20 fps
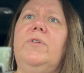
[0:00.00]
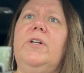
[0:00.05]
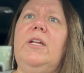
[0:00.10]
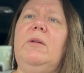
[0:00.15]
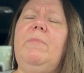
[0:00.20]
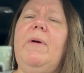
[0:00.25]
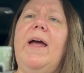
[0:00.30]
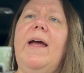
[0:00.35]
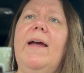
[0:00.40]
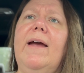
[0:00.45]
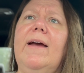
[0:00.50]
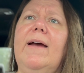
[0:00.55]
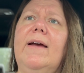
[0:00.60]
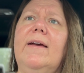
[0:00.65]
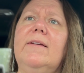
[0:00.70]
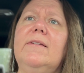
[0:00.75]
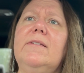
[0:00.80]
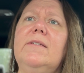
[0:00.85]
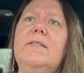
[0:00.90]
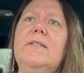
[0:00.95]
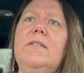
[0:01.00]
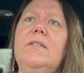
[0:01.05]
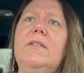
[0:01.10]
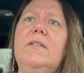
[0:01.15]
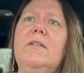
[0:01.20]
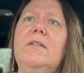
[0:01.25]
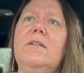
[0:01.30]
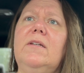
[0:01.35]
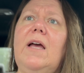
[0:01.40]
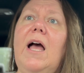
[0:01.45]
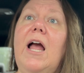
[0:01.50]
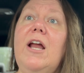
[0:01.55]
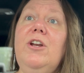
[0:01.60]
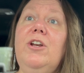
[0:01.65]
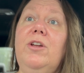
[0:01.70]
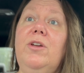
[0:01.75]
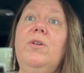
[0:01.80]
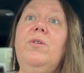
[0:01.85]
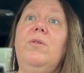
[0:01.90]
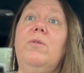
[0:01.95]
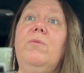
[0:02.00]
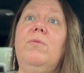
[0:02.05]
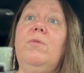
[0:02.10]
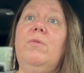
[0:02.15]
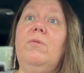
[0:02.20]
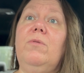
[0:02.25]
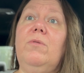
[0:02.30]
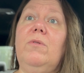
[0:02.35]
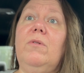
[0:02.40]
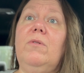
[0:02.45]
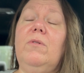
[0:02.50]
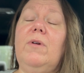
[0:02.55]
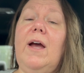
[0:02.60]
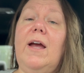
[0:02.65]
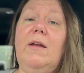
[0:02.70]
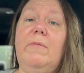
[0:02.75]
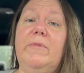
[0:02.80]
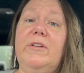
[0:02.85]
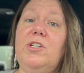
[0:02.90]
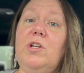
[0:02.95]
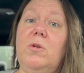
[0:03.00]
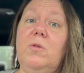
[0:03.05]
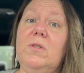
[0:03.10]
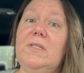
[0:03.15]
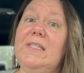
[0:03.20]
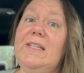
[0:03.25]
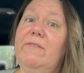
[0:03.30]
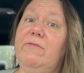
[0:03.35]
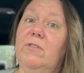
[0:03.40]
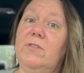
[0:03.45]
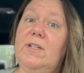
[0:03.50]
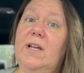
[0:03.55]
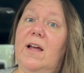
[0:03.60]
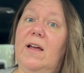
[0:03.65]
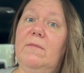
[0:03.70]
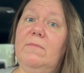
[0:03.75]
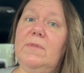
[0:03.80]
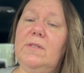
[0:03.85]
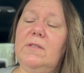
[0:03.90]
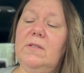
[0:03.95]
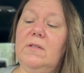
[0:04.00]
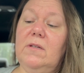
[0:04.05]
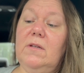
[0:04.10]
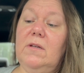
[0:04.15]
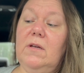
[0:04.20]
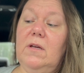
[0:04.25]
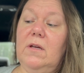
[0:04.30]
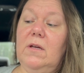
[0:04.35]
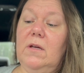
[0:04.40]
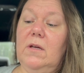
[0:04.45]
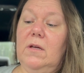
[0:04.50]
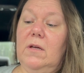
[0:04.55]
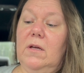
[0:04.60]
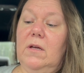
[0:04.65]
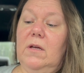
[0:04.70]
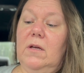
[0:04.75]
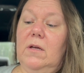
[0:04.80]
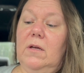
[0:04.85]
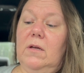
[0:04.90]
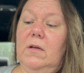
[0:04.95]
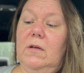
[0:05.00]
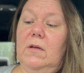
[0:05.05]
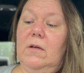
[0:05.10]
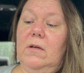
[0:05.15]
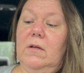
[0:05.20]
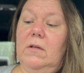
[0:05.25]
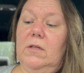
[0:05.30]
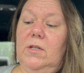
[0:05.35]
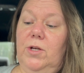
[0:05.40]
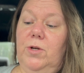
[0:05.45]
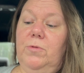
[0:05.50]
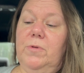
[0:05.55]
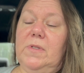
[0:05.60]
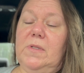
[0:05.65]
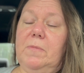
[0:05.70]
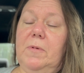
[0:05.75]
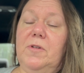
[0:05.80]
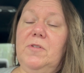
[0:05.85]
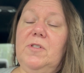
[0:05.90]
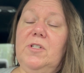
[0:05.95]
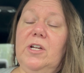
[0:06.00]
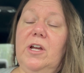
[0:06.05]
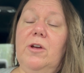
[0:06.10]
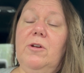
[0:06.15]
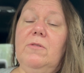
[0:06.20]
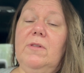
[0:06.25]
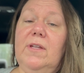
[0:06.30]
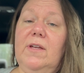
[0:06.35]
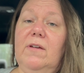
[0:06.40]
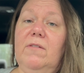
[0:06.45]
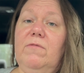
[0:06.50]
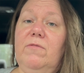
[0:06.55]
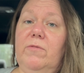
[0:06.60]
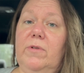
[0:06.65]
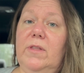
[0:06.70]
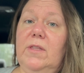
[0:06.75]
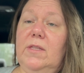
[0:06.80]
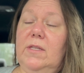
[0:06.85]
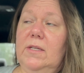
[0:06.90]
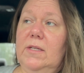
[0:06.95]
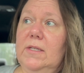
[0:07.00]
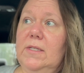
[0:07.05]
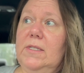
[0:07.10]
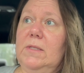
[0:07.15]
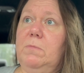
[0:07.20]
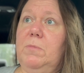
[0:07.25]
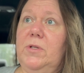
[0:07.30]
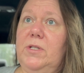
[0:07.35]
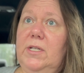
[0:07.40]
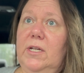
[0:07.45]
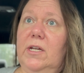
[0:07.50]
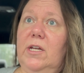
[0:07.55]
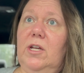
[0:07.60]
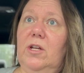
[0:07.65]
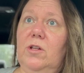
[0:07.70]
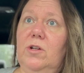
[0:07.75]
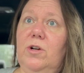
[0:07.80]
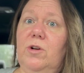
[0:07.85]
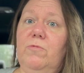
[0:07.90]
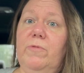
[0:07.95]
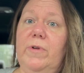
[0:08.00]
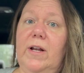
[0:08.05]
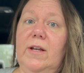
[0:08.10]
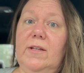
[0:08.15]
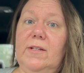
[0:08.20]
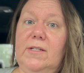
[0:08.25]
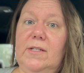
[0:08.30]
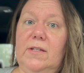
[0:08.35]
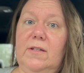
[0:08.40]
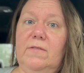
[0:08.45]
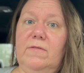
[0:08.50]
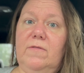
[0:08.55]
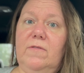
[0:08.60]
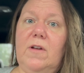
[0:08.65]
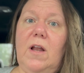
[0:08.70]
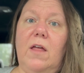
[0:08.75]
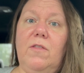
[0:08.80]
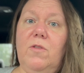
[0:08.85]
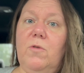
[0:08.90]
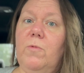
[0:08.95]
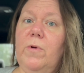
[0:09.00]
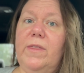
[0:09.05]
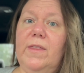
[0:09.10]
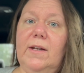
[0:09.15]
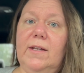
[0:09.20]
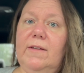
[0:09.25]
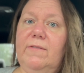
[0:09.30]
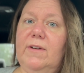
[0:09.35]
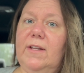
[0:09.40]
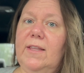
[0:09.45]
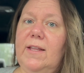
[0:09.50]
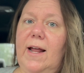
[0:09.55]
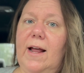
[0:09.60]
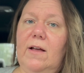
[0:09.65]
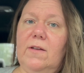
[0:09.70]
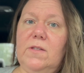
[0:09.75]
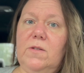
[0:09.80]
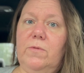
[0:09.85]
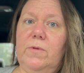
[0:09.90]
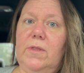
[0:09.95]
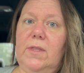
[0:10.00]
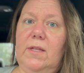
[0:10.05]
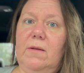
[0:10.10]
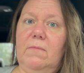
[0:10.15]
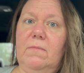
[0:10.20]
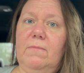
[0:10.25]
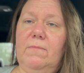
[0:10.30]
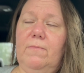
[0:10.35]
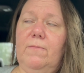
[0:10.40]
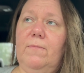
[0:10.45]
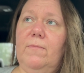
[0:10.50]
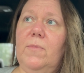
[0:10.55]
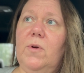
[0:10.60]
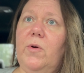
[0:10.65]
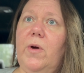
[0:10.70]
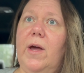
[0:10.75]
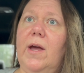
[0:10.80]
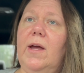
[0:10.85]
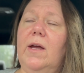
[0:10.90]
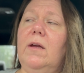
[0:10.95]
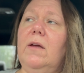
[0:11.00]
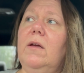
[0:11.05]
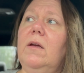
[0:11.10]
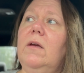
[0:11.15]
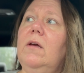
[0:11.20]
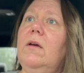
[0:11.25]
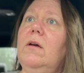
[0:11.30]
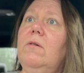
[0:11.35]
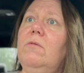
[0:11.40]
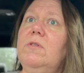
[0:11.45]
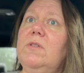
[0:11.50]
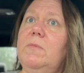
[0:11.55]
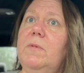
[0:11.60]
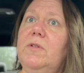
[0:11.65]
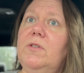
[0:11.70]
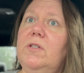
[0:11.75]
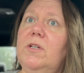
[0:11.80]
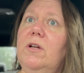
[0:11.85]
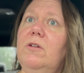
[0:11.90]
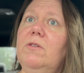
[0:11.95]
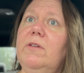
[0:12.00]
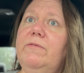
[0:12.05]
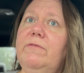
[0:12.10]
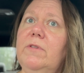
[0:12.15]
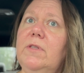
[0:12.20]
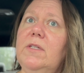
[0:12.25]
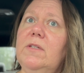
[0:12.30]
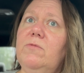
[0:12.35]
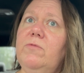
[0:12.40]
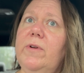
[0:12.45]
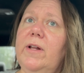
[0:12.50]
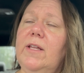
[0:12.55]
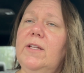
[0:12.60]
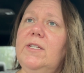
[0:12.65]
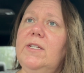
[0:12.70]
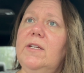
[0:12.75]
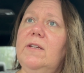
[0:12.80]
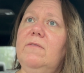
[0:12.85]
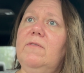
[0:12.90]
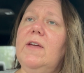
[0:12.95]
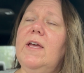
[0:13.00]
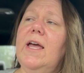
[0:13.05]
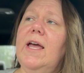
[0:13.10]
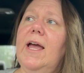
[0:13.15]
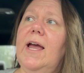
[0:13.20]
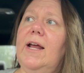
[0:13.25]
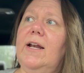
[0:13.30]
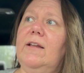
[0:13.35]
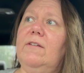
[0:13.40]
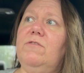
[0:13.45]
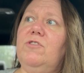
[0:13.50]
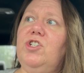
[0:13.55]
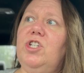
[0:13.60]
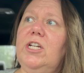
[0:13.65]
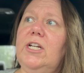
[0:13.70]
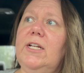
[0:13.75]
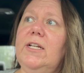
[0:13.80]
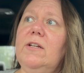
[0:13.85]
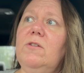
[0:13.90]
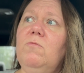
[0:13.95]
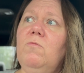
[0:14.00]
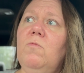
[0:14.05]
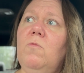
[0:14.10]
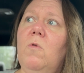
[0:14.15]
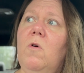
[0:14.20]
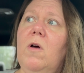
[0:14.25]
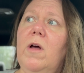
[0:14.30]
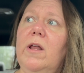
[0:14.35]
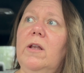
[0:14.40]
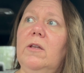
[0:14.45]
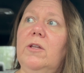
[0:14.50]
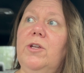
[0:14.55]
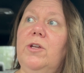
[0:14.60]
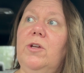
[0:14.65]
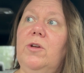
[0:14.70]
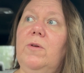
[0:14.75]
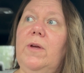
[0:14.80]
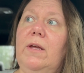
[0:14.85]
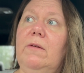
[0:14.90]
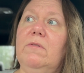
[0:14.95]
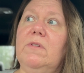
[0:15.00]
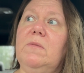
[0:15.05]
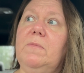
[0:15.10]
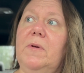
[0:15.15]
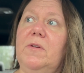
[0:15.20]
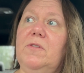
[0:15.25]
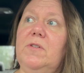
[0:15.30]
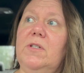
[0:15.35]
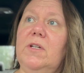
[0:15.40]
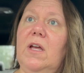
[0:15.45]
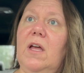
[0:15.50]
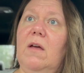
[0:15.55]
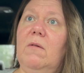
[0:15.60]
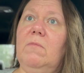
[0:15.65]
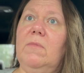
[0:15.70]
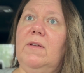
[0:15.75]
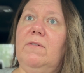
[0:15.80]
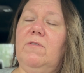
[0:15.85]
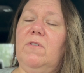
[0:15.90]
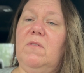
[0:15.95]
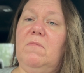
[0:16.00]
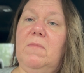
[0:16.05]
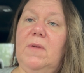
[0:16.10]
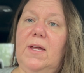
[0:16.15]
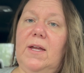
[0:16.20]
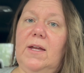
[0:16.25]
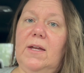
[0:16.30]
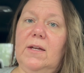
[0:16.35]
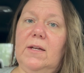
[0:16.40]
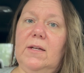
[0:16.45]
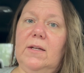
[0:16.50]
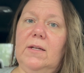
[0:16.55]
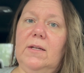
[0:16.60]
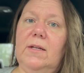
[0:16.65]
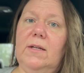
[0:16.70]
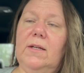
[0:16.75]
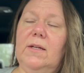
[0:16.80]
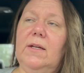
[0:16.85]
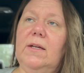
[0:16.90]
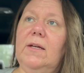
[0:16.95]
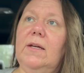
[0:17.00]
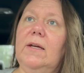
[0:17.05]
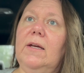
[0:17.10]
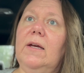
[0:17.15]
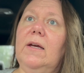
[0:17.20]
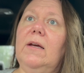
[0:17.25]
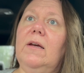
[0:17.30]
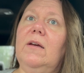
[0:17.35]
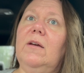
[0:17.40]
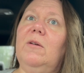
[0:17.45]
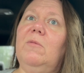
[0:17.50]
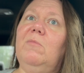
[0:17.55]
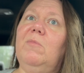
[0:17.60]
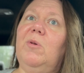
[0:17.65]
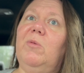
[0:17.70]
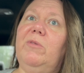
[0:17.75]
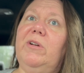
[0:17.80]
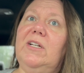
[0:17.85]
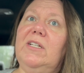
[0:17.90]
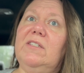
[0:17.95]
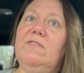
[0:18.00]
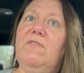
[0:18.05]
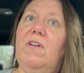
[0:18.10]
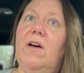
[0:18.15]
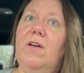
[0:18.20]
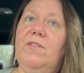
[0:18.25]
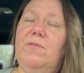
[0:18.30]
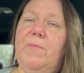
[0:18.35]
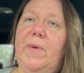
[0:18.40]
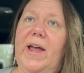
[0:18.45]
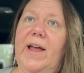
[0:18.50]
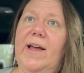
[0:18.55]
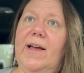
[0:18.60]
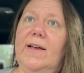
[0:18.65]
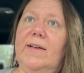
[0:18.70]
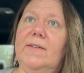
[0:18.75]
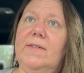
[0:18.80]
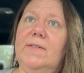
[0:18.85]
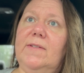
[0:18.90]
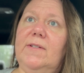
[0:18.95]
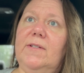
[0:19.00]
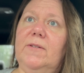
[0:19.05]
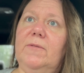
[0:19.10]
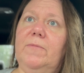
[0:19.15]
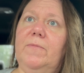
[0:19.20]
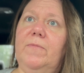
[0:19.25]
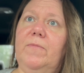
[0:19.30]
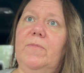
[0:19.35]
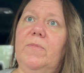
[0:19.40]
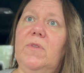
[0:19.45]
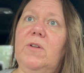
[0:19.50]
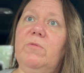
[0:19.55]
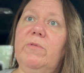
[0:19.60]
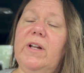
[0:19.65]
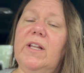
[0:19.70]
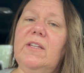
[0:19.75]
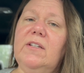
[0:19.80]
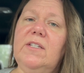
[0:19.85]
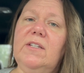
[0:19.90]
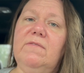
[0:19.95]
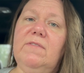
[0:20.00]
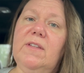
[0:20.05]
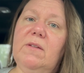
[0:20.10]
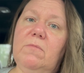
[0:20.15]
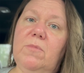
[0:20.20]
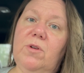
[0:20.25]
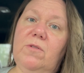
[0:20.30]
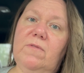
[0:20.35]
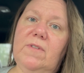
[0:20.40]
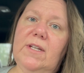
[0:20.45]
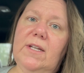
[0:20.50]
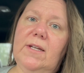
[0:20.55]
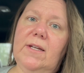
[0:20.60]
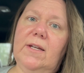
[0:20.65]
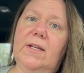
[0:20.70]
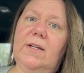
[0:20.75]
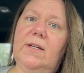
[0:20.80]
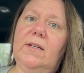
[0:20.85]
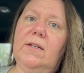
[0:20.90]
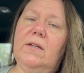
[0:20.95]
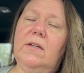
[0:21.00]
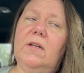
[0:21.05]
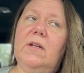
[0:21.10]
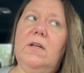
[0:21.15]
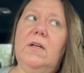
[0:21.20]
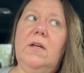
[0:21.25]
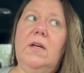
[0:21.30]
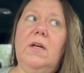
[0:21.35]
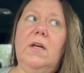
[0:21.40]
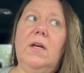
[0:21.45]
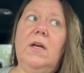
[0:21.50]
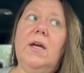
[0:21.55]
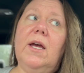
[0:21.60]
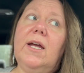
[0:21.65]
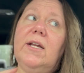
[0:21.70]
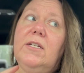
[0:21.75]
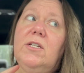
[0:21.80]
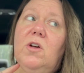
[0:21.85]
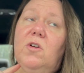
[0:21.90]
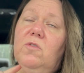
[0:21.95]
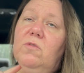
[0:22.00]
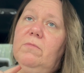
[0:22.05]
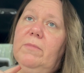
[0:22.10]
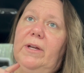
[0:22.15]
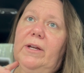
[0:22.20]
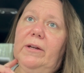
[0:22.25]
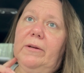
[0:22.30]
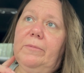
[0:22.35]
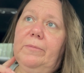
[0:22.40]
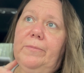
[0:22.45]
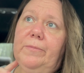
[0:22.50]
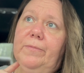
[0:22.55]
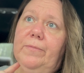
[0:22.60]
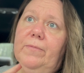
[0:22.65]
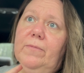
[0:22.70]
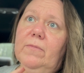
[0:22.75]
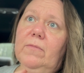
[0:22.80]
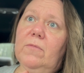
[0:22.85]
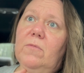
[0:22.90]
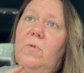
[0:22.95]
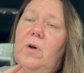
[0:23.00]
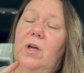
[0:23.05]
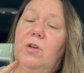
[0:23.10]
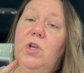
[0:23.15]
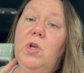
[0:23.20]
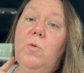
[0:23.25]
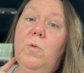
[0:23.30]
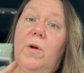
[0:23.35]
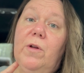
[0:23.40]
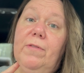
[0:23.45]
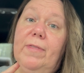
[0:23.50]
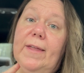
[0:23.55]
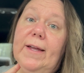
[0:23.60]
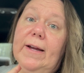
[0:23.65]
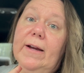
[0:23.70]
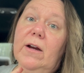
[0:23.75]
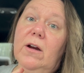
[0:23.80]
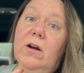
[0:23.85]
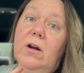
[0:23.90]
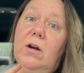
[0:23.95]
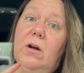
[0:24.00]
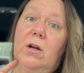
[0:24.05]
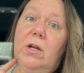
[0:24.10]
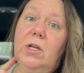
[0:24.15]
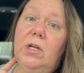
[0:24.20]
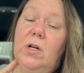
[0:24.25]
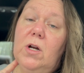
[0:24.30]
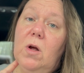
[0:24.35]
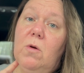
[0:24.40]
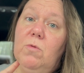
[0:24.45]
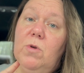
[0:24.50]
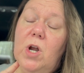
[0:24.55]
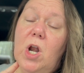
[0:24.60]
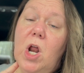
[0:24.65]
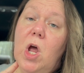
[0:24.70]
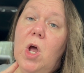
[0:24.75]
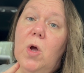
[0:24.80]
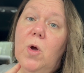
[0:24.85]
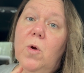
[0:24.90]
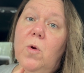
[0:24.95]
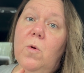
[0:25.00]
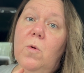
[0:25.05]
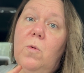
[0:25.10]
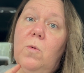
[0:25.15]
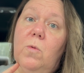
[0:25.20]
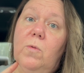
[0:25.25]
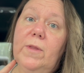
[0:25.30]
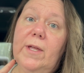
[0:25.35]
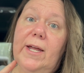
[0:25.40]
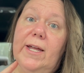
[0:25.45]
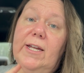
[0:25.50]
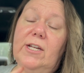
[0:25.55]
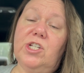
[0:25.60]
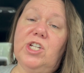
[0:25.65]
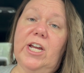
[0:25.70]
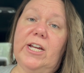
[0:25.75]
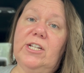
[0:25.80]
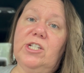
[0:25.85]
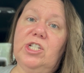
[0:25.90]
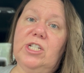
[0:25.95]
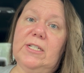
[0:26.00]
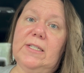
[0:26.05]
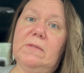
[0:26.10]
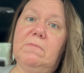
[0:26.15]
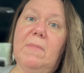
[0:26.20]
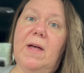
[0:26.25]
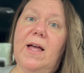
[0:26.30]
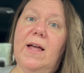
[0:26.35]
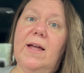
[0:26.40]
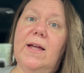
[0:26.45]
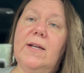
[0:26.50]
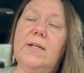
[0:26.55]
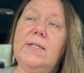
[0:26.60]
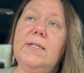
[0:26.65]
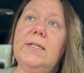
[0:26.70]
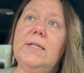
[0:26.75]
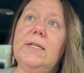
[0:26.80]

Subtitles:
he passed, I knew. I had been told several times. Lou was supposed to go live with this particular relative, not the one that lived in the house with them. Okay? Was supposed to go live with this relative, and if she didn't want Lou, he was supposed to come live with me. But when his father passed, the relative that moved in had told me, well, you weren't there. You don't know that he changed his mind,